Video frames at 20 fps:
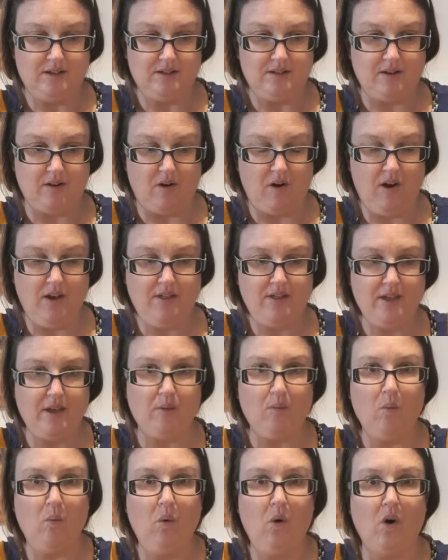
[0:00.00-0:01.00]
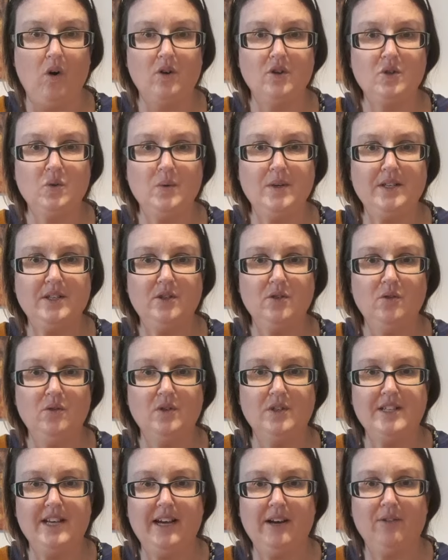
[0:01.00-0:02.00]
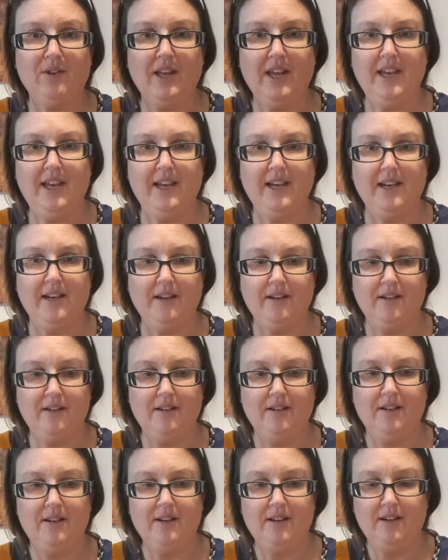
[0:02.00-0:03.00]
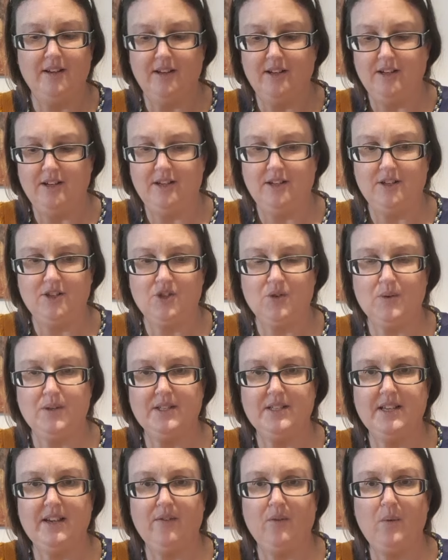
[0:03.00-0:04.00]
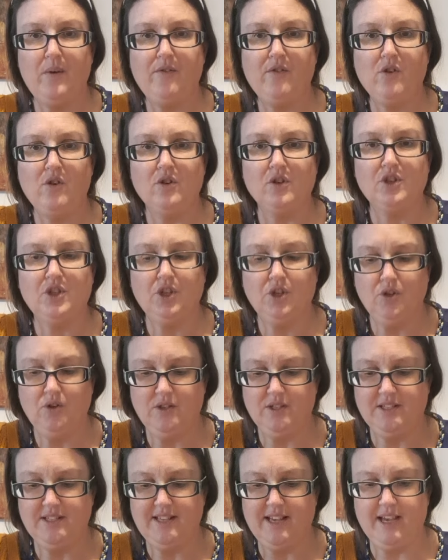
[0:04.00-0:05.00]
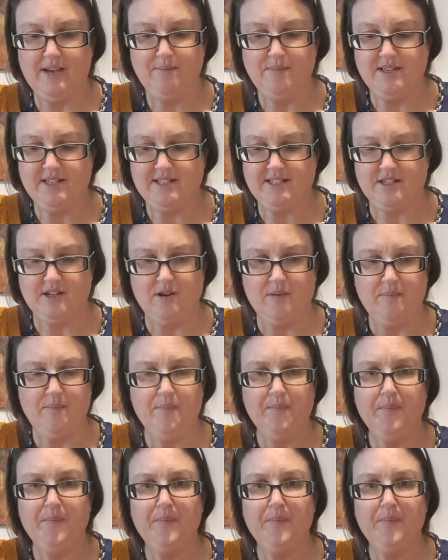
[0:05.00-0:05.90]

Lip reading: Now, I think what we saw down here. Should we see if we've got two the same this time?